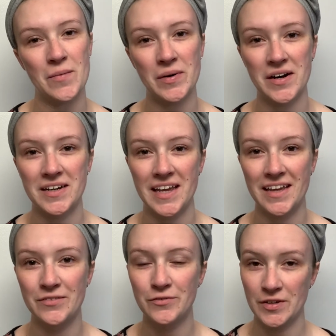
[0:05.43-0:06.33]
on
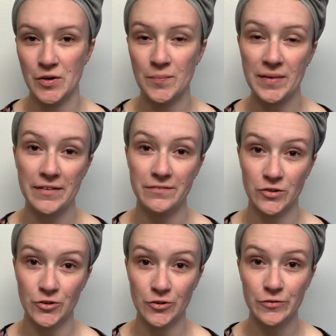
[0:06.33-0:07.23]
and film my
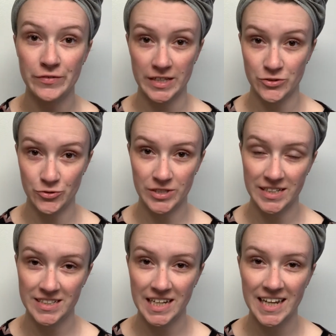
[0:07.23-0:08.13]
full face routine
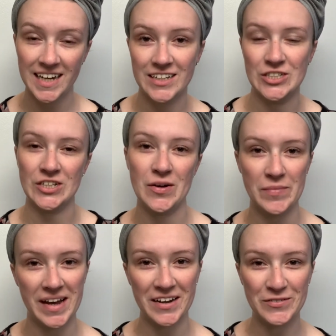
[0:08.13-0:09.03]
today. I just got
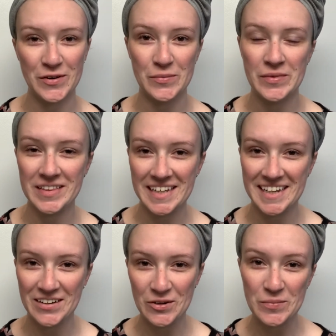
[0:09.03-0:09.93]
back from laying
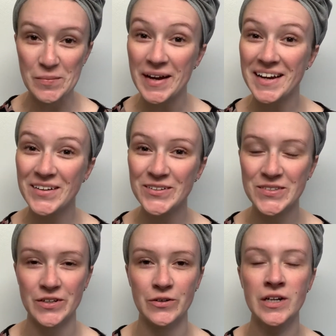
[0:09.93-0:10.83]
out on my patio,
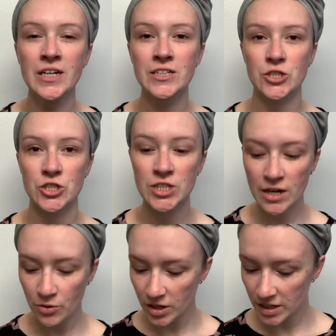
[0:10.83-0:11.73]
so just
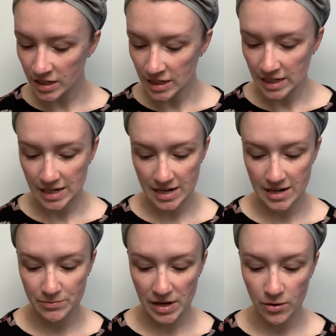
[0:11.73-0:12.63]
showered.
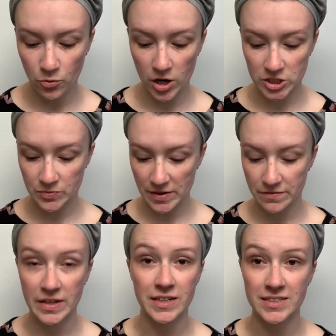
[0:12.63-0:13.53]
I washed my
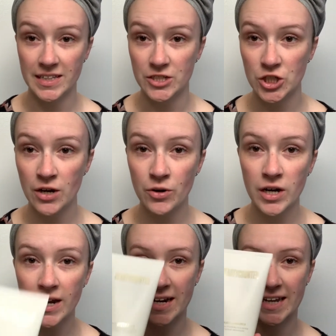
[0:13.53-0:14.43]
face in the shower
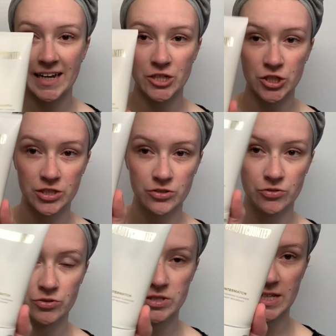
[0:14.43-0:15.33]
and I actually used the